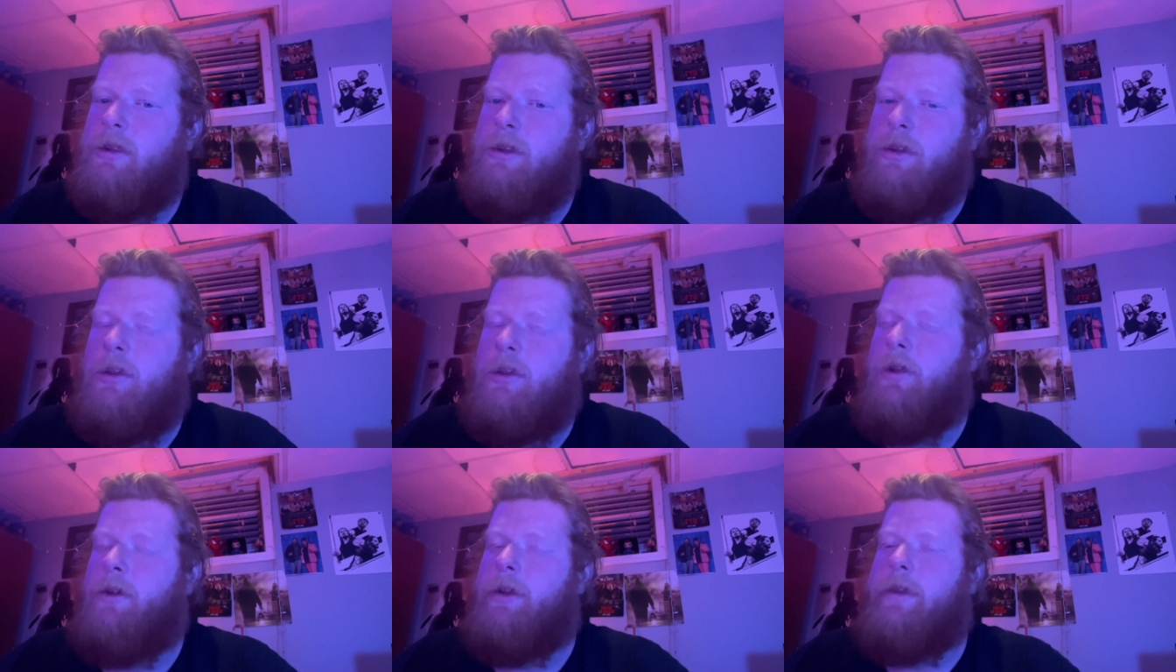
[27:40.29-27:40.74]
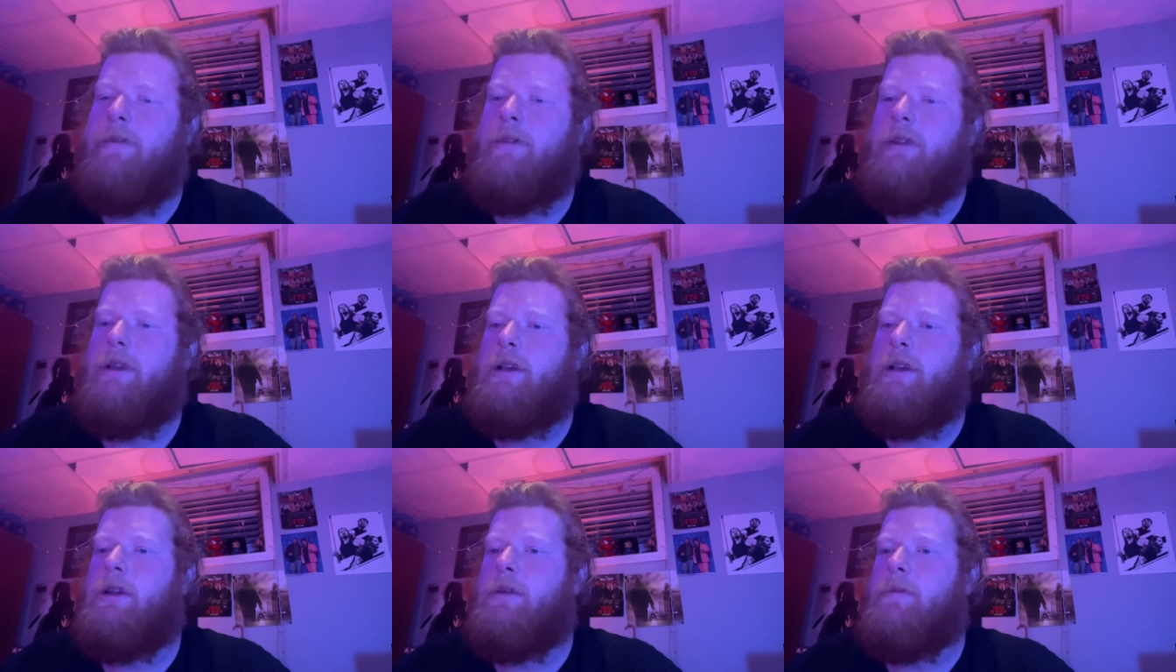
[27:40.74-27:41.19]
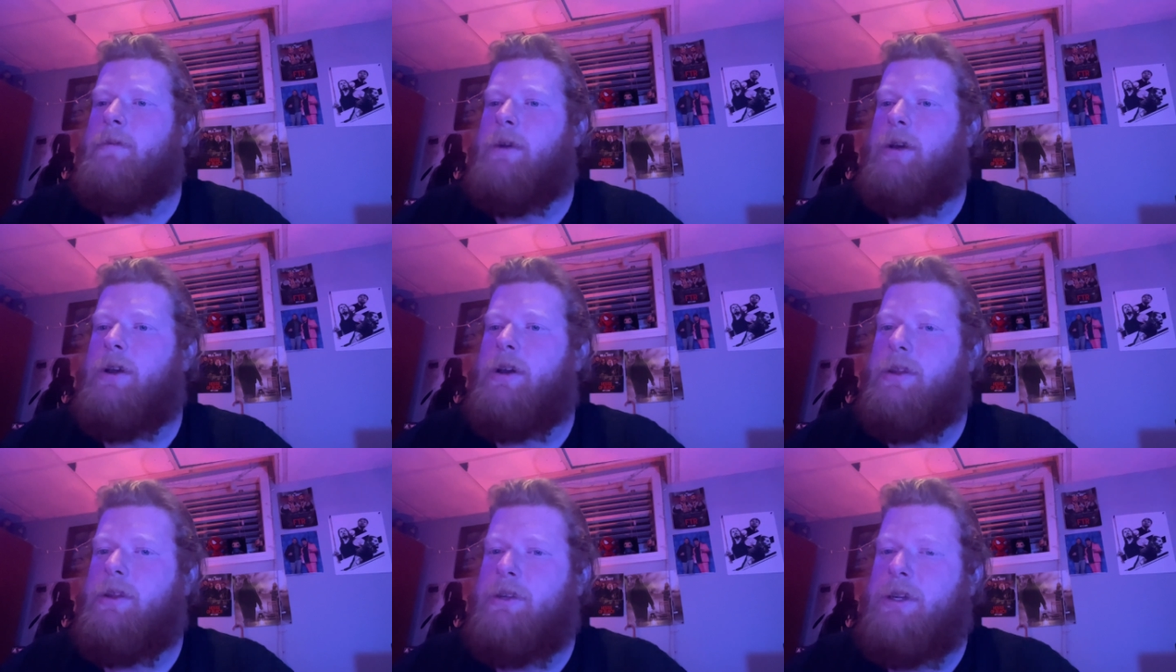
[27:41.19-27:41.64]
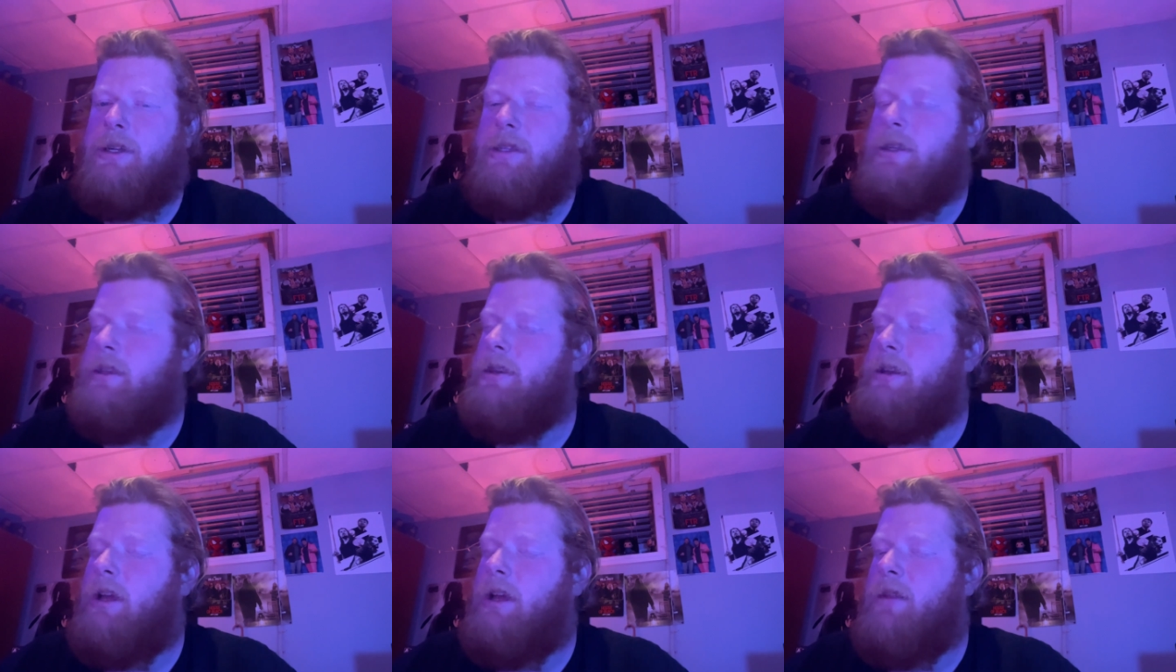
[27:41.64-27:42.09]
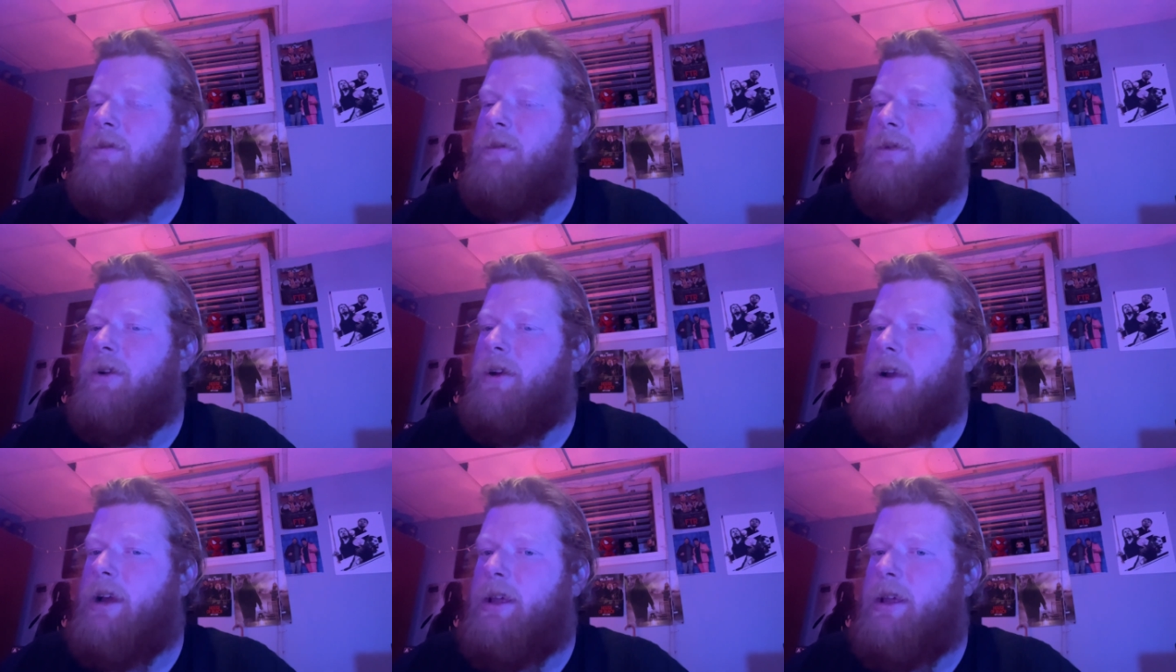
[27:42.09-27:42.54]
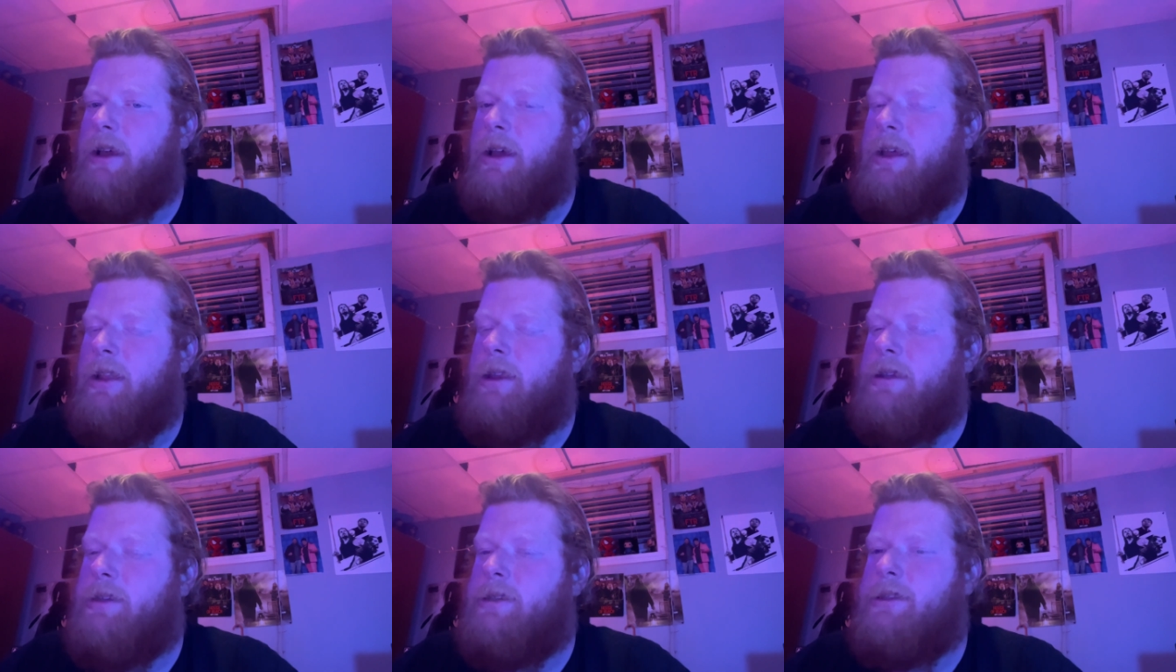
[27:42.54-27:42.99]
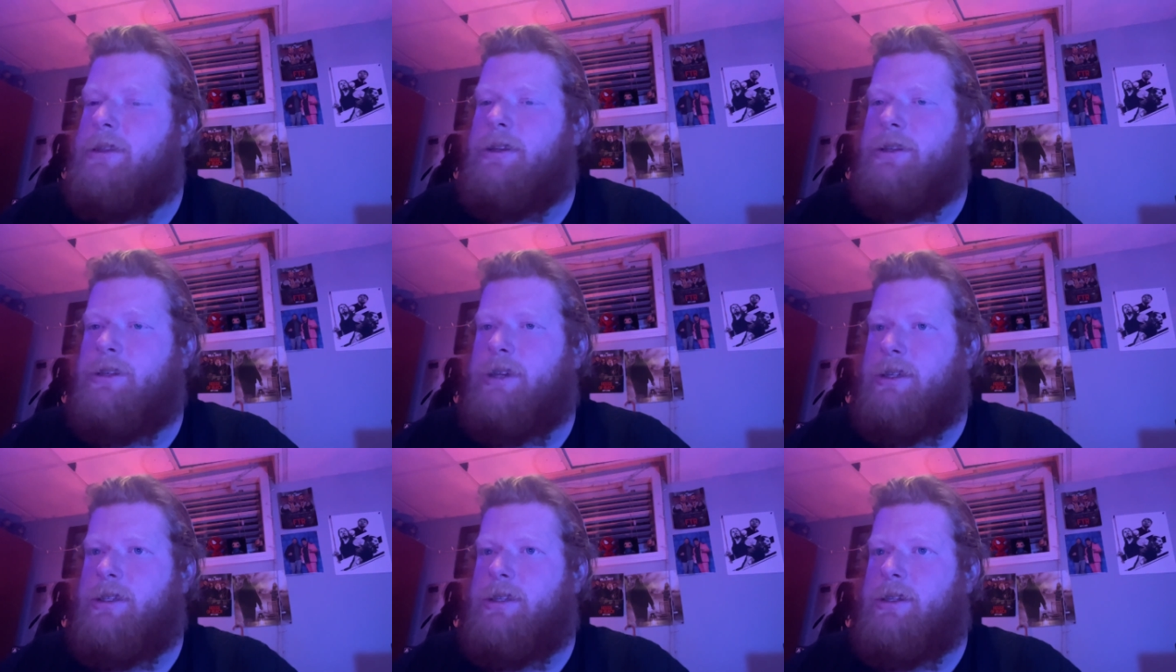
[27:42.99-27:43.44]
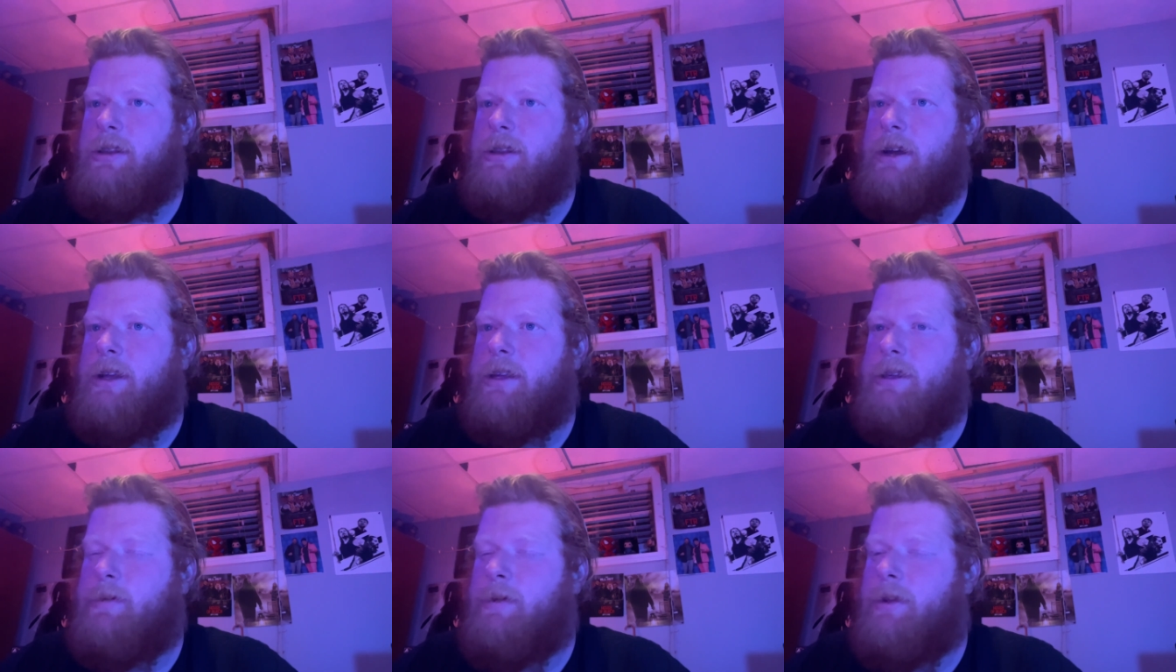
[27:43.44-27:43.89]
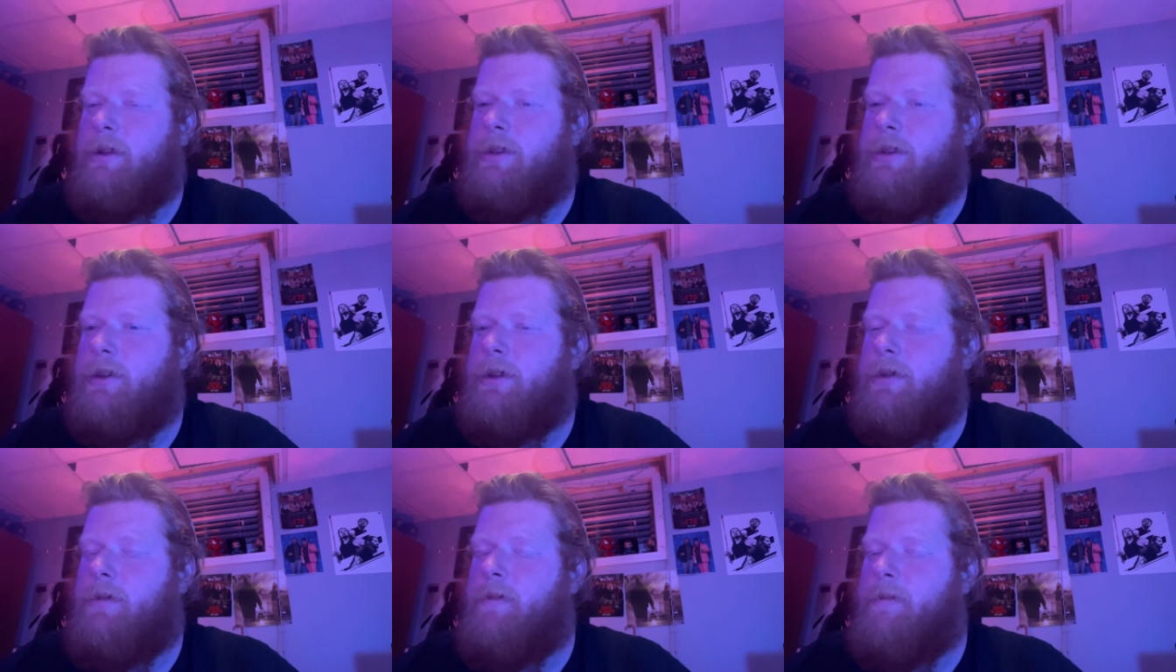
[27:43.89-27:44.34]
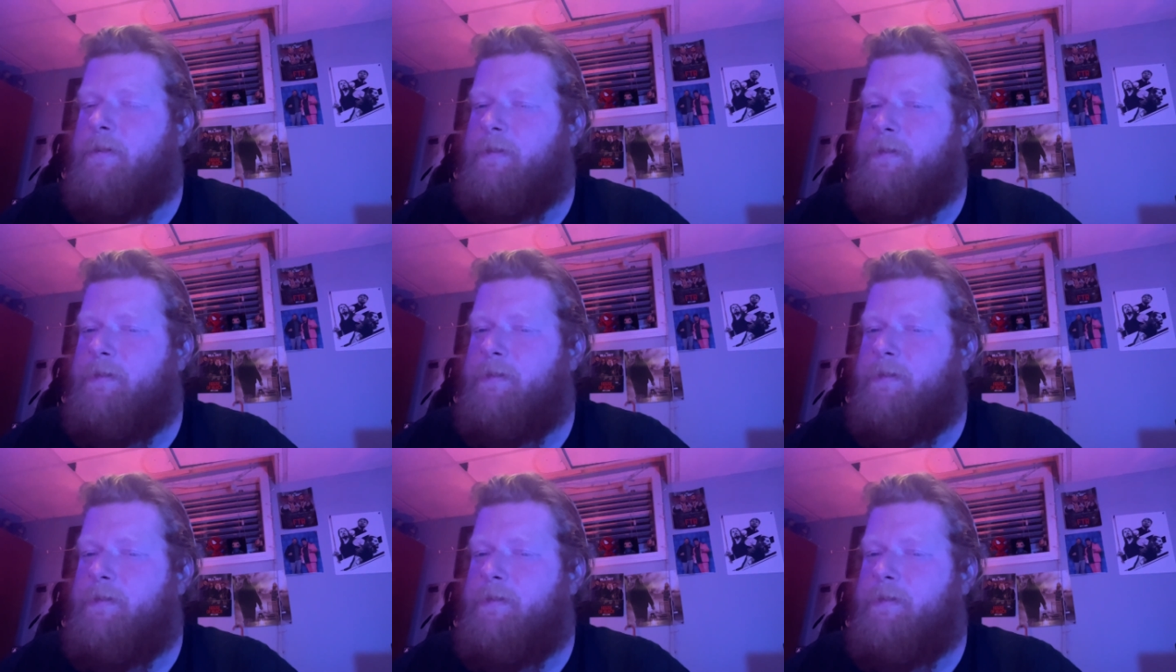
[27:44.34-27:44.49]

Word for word: You know, even look at uh, Jesse Dollemore. I, I listen to Jesse a lot as well, too.